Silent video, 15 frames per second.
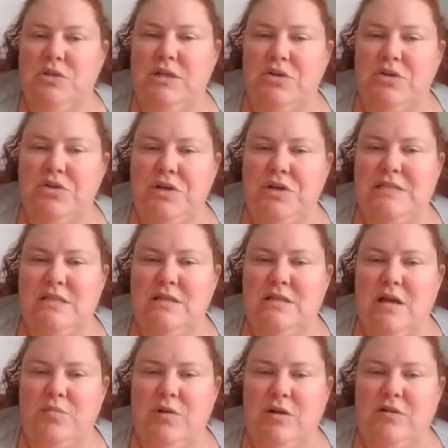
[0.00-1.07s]
increase in the
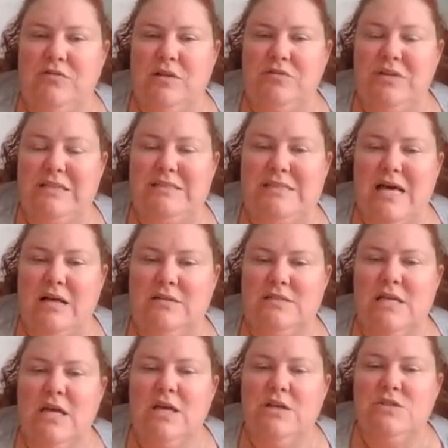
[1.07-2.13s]
number of living
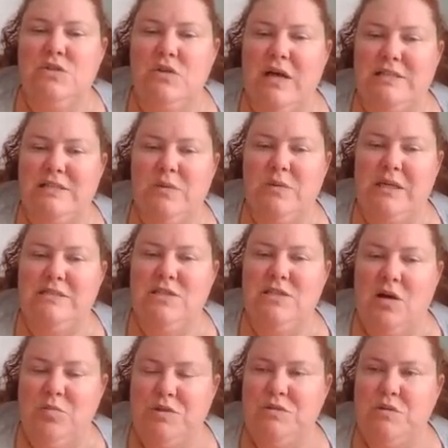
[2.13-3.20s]
cells. So that's when it doubles
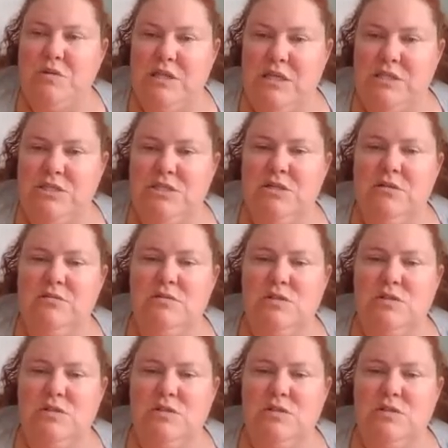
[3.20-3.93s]
doubles with each.